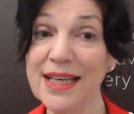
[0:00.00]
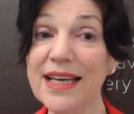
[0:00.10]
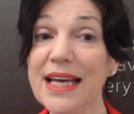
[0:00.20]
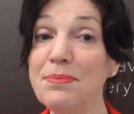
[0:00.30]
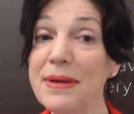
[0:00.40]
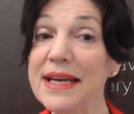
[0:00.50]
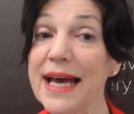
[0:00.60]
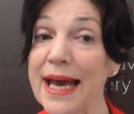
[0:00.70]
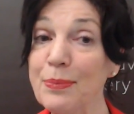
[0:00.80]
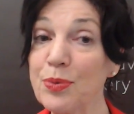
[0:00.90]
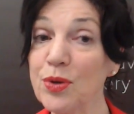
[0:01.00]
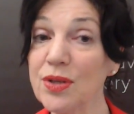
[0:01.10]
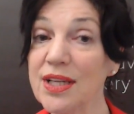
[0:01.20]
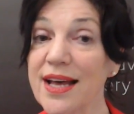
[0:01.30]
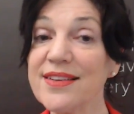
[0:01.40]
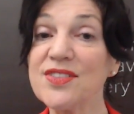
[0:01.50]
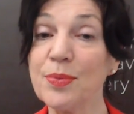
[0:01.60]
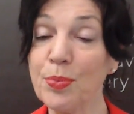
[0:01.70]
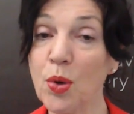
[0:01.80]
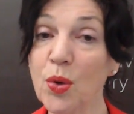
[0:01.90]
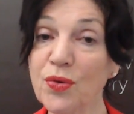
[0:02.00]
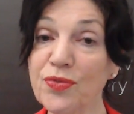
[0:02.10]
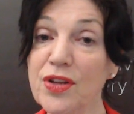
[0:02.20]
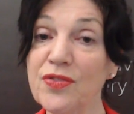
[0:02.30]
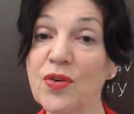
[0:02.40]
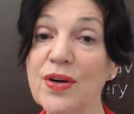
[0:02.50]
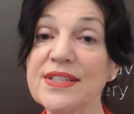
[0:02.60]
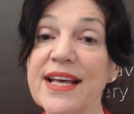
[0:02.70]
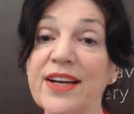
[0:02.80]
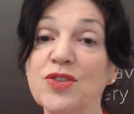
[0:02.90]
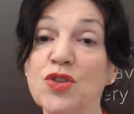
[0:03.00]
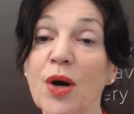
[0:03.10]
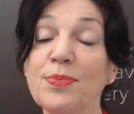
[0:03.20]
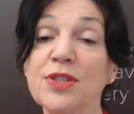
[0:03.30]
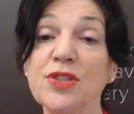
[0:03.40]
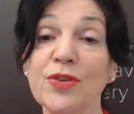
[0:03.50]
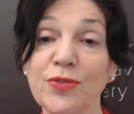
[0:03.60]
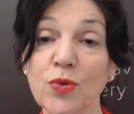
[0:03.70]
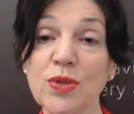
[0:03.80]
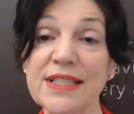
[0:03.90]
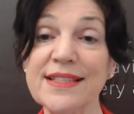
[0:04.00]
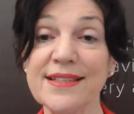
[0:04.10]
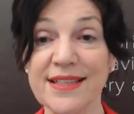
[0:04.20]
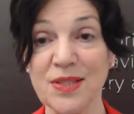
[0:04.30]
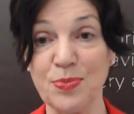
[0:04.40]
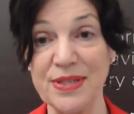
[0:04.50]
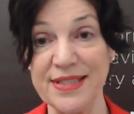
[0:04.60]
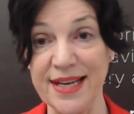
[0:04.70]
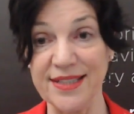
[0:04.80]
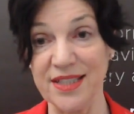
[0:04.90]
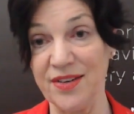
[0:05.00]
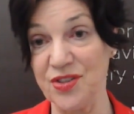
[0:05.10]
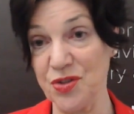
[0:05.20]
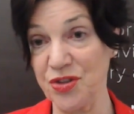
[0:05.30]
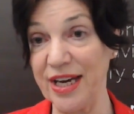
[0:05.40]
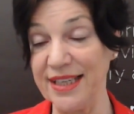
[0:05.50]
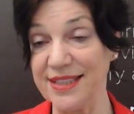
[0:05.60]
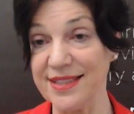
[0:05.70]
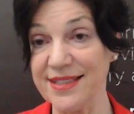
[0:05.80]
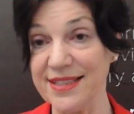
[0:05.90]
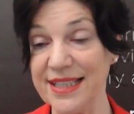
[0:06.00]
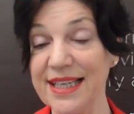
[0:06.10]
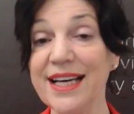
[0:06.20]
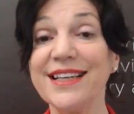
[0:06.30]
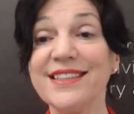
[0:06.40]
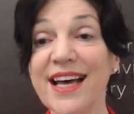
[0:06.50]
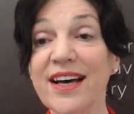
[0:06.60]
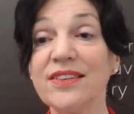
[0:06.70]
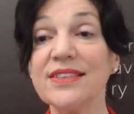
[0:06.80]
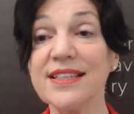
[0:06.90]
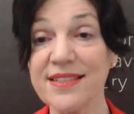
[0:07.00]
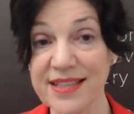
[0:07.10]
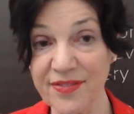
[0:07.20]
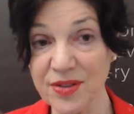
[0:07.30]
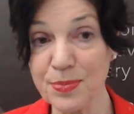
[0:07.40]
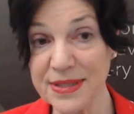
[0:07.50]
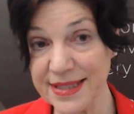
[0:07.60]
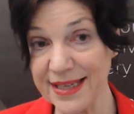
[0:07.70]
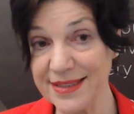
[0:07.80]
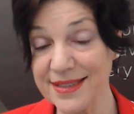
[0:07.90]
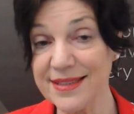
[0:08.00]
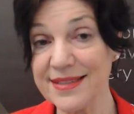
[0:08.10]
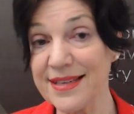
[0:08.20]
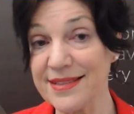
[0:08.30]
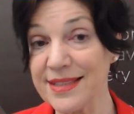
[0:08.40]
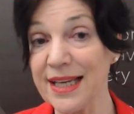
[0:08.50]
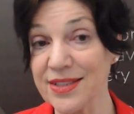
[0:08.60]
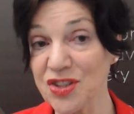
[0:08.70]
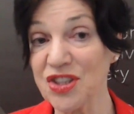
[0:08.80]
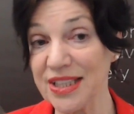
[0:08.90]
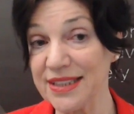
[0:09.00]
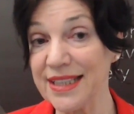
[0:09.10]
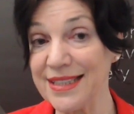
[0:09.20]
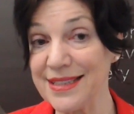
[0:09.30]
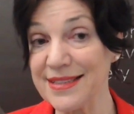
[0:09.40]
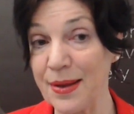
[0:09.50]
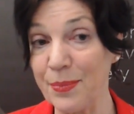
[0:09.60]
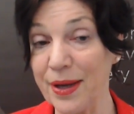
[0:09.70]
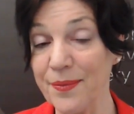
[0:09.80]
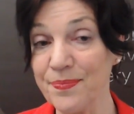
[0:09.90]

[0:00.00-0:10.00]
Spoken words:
In mid-April, support for The Voice had dropped to 46% of Australians, down 7% since last year in December.